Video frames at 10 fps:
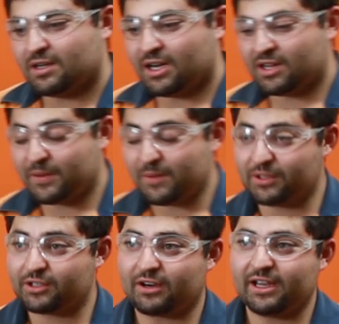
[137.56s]
Uh, the people
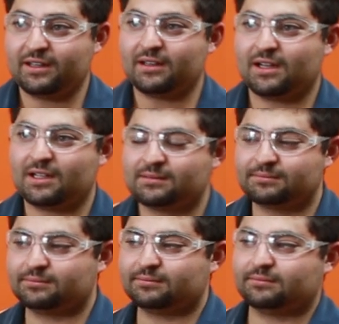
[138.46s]
are great.
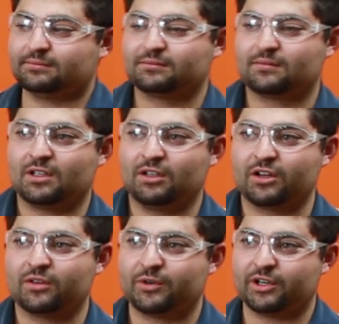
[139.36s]
Um, a lot
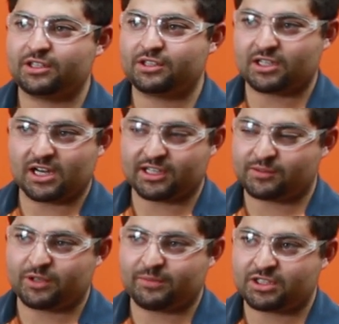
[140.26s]
of the boys, you can ask
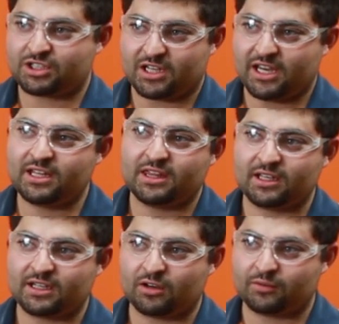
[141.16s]
pretty much anything
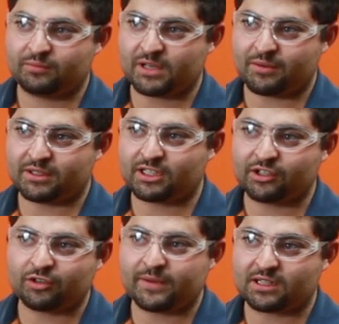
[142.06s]
and they'll be able to tell
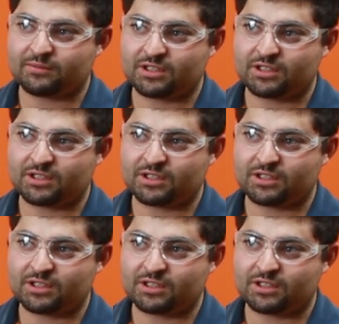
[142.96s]
you about the